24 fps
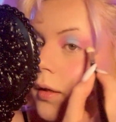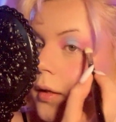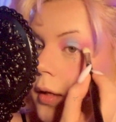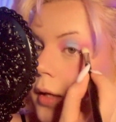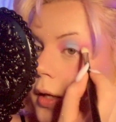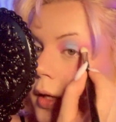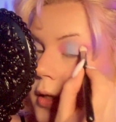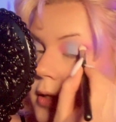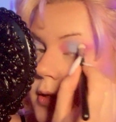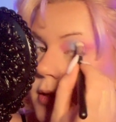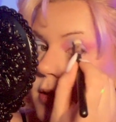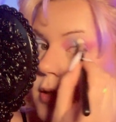
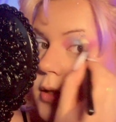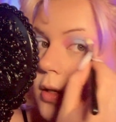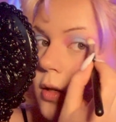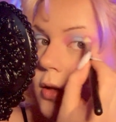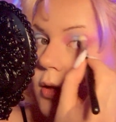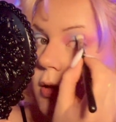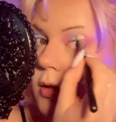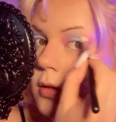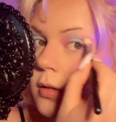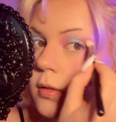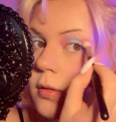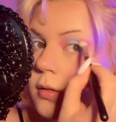And
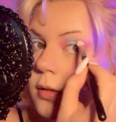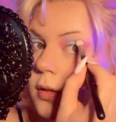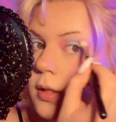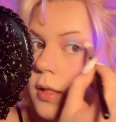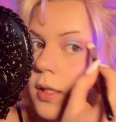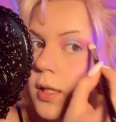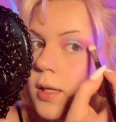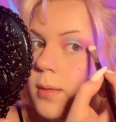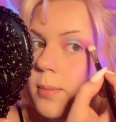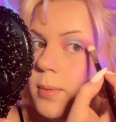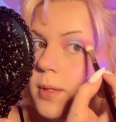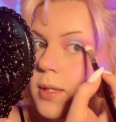still
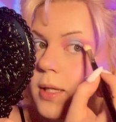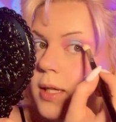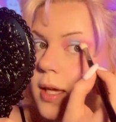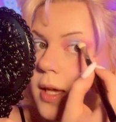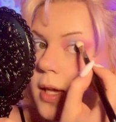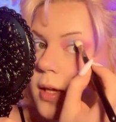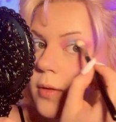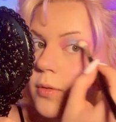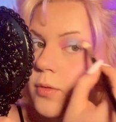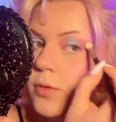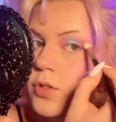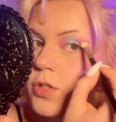keeping the
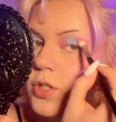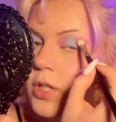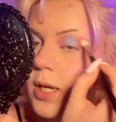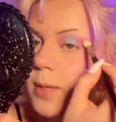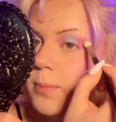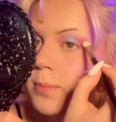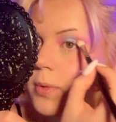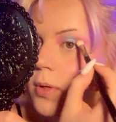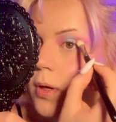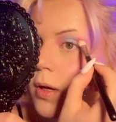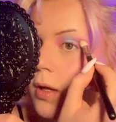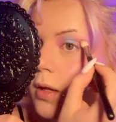angle
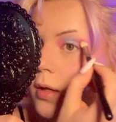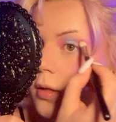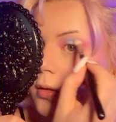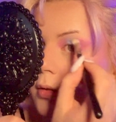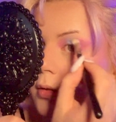shape, y'all.